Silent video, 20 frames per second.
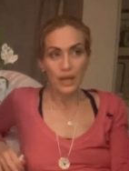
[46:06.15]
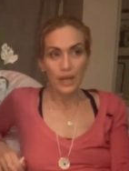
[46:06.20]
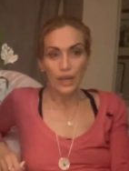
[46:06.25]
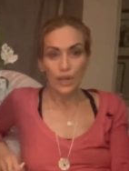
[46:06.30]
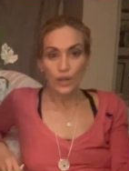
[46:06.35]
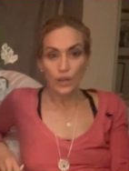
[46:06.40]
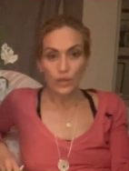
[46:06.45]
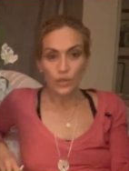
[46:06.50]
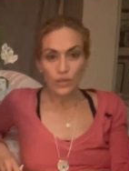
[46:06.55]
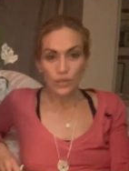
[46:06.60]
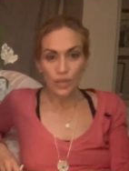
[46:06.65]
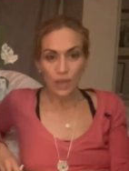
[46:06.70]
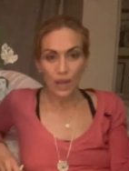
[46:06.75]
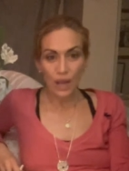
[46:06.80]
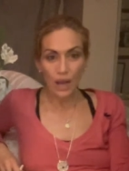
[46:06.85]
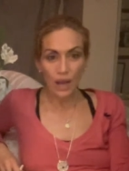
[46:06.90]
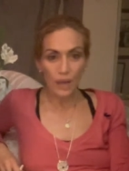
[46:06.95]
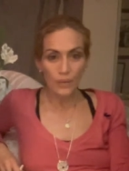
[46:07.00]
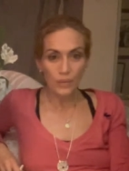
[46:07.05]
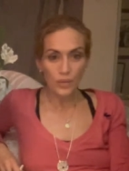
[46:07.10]
He goes,
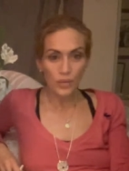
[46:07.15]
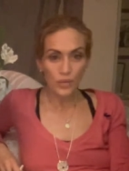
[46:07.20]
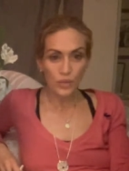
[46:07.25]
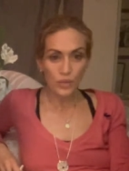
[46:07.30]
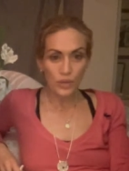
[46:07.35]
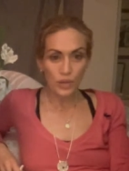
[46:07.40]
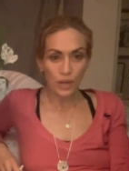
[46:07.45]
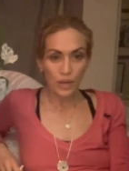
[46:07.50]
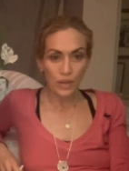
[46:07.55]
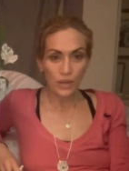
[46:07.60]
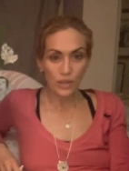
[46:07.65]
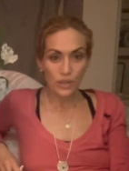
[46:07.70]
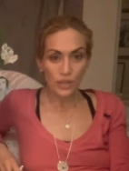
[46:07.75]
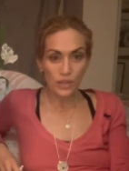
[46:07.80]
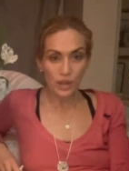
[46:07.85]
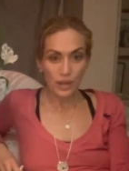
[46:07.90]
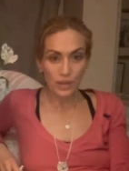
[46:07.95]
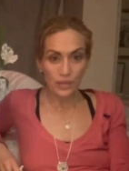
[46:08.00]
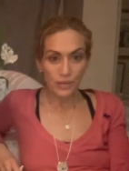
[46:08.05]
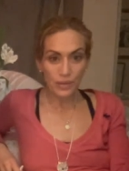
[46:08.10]
"I'm doing other
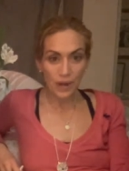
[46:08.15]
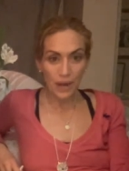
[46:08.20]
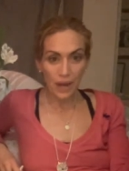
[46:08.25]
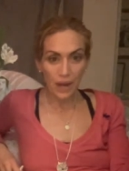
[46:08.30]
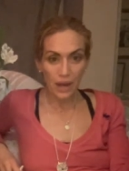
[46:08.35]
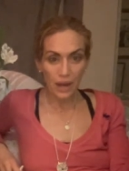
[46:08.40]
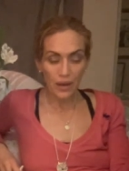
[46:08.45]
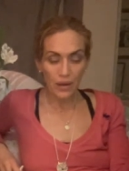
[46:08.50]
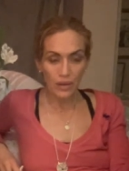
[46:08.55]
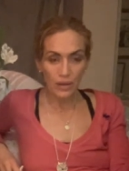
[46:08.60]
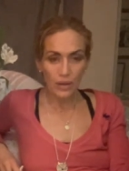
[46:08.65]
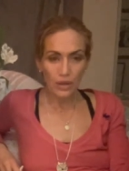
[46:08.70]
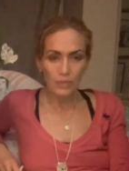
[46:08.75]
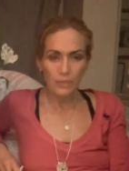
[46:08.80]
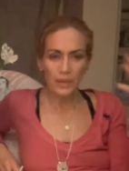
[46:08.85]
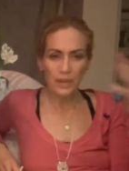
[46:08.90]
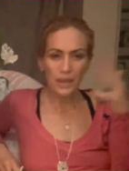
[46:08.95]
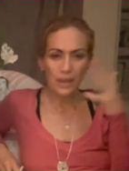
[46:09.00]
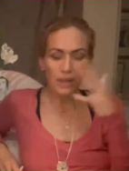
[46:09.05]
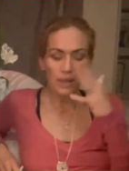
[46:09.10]
stuff now." I'm
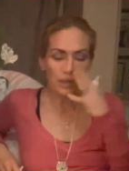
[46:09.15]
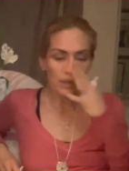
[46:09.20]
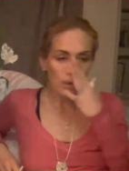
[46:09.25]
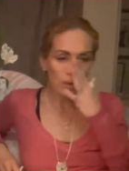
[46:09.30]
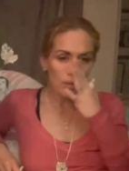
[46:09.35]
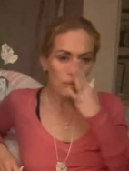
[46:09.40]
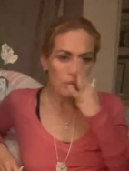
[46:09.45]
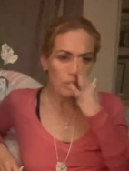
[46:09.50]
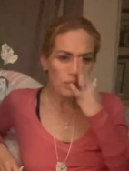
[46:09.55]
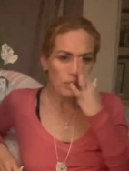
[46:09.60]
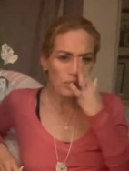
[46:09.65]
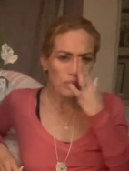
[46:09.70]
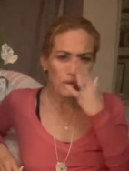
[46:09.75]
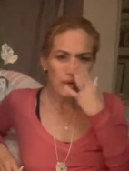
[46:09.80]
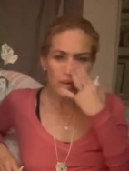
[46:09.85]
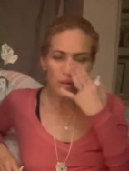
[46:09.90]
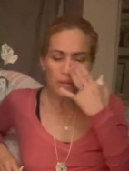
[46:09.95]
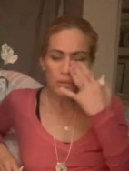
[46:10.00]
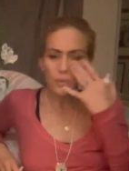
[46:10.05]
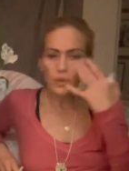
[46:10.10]
like,
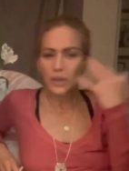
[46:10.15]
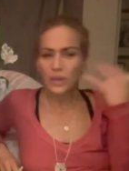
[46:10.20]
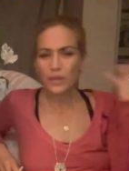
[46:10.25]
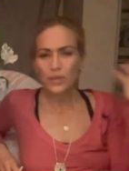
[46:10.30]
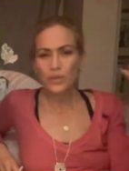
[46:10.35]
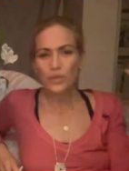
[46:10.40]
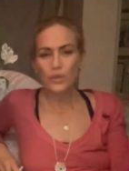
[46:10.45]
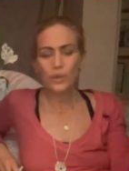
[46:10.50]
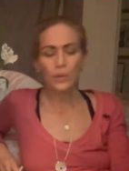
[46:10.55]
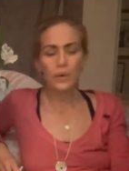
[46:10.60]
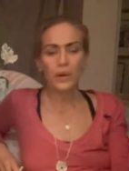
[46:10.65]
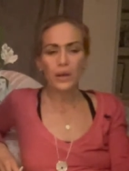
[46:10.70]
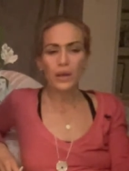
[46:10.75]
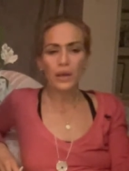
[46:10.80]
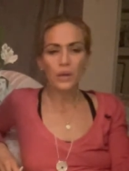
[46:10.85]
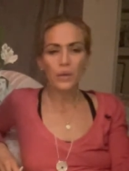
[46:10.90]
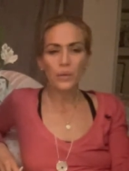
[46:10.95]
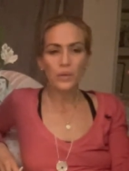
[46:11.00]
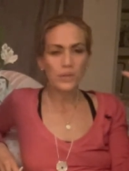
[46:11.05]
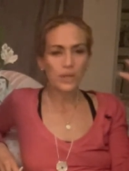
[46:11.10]
"What are you
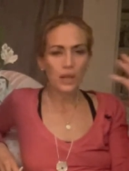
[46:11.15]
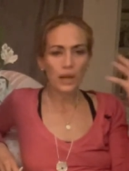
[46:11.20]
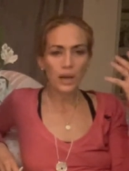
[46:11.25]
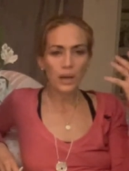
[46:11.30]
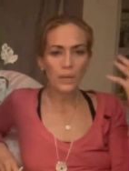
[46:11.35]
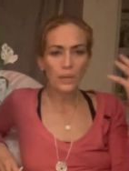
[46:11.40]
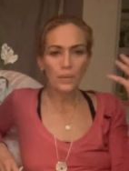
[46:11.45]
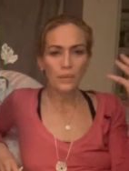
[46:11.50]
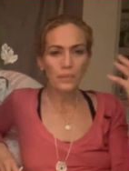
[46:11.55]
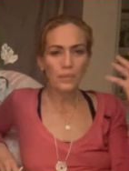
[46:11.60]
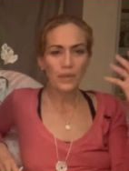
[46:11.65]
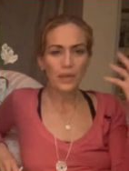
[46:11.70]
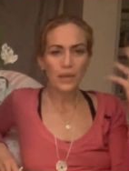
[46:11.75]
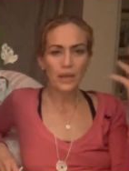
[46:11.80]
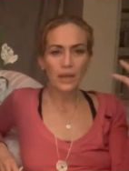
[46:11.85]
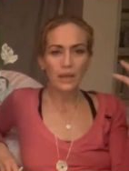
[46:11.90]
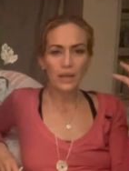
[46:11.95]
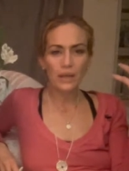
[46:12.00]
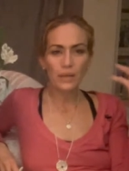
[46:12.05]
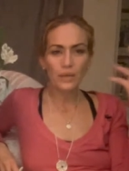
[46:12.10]
doing? What's up?
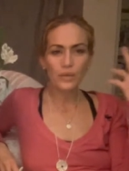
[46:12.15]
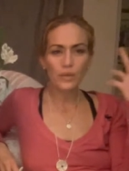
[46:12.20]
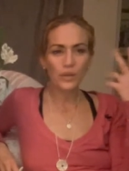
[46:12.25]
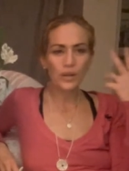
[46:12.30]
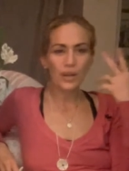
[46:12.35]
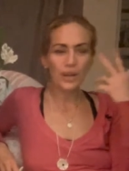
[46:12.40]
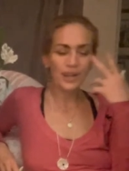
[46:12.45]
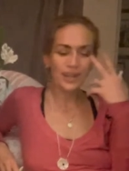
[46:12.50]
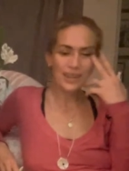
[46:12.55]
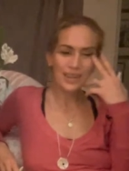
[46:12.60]
Like, what's going on?"